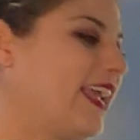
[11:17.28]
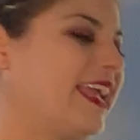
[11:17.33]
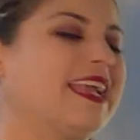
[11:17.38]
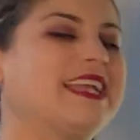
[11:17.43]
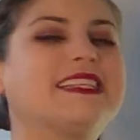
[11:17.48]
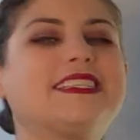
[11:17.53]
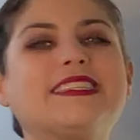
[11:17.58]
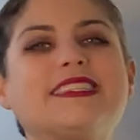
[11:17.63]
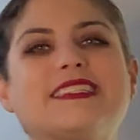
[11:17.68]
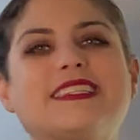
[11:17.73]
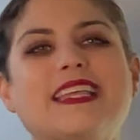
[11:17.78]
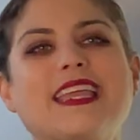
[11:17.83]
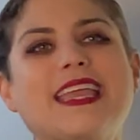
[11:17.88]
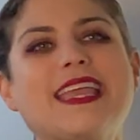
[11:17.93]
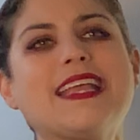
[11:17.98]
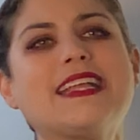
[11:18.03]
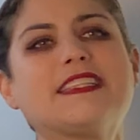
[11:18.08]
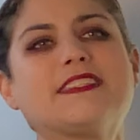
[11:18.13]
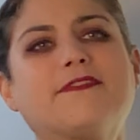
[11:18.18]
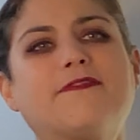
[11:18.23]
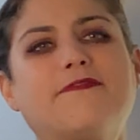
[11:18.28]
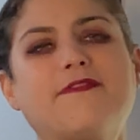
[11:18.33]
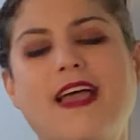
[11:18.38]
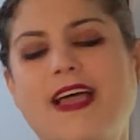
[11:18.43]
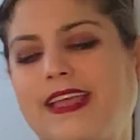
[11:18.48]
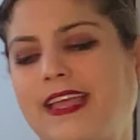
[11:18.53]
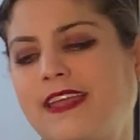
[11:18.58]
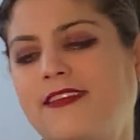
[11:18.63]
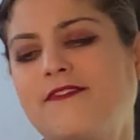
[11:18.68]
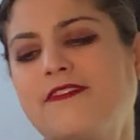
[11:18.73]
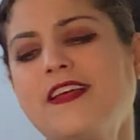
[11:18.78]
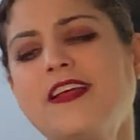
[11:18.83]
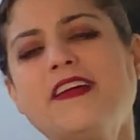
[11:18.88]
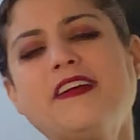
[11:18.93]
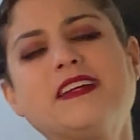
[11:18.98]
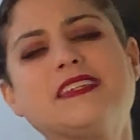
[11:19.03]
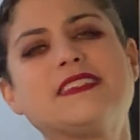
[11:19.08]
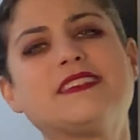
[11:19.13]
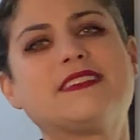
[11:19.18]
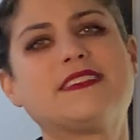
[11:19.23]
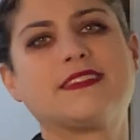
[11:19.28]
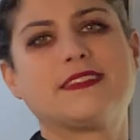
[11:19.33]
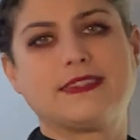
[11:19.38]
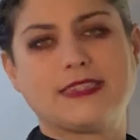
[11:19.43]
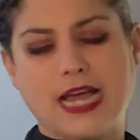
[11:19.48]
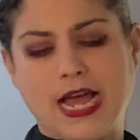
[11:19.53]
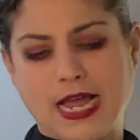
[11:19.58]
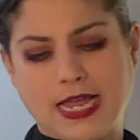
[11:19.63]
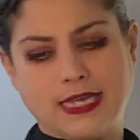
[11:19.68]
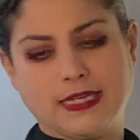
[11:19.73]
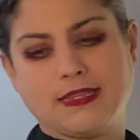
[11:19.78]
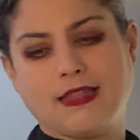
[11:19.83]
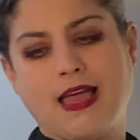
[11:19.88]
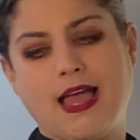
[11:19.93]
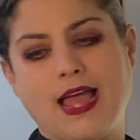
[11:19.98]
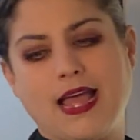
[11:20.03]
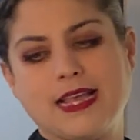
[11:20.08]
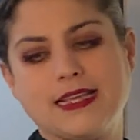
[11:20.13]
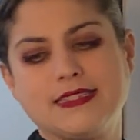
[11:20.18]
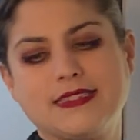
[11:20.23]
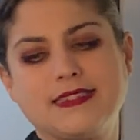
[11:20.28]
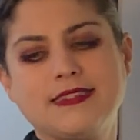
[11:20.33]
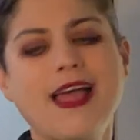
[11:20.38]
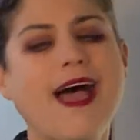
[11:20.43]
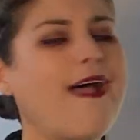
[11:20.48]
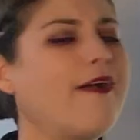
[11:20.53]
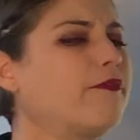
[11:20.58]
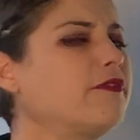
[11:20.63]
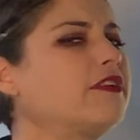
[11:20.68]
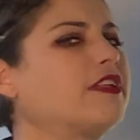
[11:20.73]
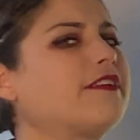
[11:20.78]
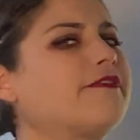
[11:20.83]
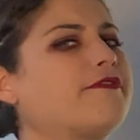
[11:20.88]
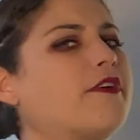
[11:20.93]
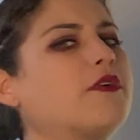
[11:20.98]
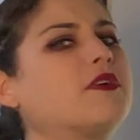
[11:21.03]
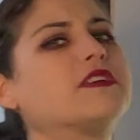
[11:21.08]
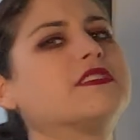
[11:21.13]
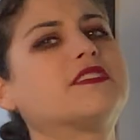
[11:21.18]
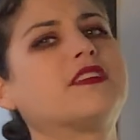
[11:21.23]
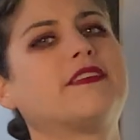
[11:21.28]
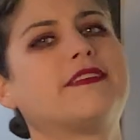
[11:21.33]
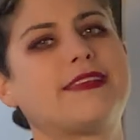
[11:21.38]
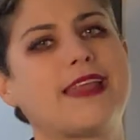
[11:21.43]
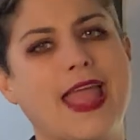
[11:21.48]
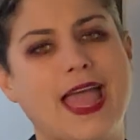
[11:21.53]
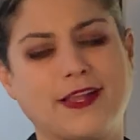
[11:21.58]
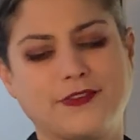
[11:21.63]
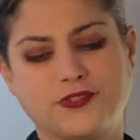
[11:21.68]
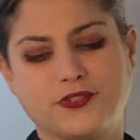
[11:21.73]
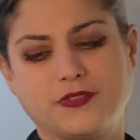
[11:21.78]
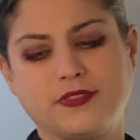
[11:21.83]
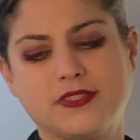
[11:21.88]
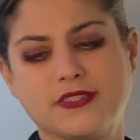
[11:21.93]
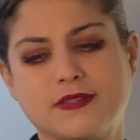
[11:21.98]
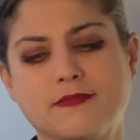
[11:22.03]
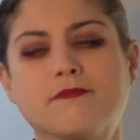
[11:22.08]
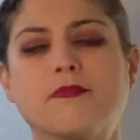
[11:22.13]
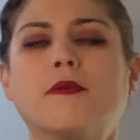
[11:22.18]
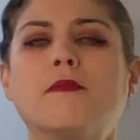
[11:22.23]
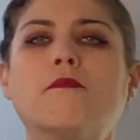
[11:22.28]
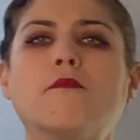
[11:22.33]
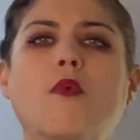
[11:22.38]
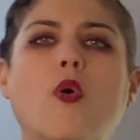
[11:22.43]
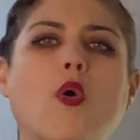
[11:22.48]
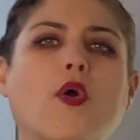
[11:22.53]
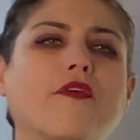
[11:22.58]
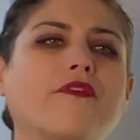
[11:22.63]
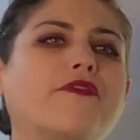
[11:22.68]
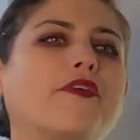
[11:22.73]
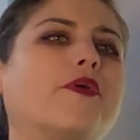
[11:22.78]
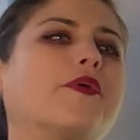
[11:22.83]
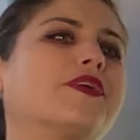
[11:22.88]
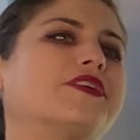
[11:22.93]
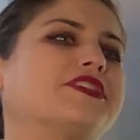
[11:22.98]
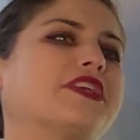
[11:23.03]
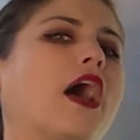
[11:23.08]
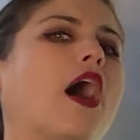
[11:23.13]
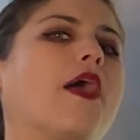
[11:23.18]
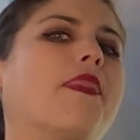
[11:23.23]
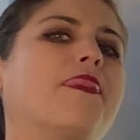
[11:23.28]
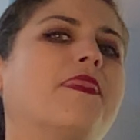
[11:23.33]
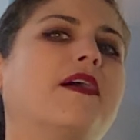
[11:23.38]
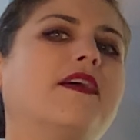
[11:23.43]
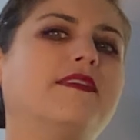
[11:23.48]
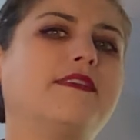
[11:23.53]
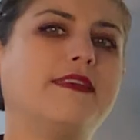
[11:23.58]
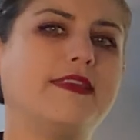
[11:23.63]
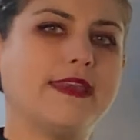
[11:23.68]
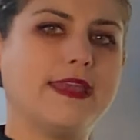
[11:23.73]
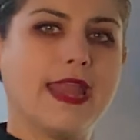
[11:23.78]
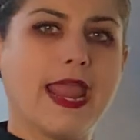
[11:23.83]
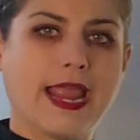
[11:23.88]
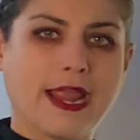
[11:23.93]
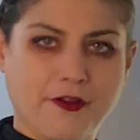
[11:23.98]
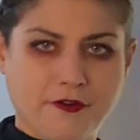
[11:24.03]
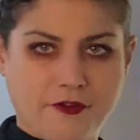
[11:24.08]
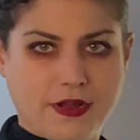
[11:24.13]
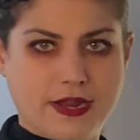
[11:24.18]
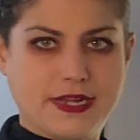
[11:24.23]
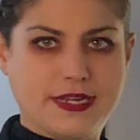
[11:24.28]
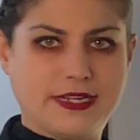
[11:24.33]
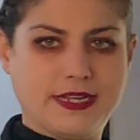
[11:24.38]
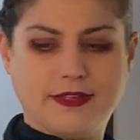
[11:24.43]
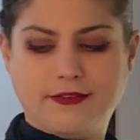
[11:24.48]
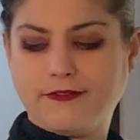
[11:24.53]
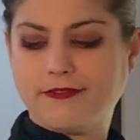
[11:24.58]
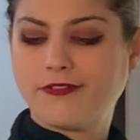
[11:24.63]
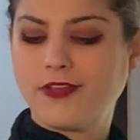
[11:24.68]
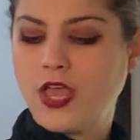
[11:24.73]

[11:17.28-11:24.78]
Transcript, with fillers: it's it's again very stylized, not really focused on naturalism, but more focused on the narrative,